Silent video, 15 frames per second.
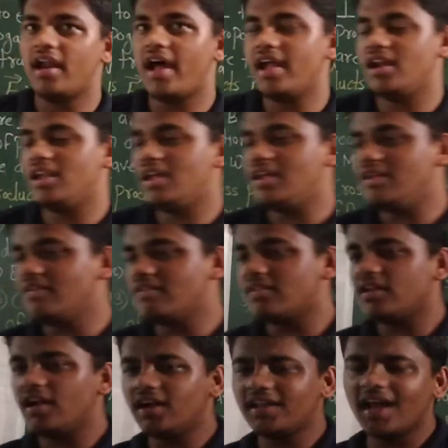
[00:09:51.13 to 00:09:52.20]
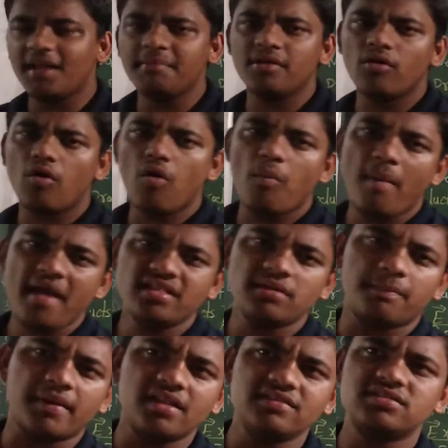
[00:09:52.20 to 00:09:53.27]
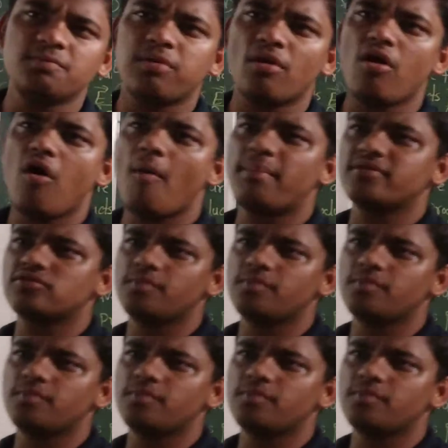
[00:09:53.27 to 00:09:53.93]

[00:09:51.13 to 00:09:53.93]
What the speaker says: 9 is, it can be obey the principle of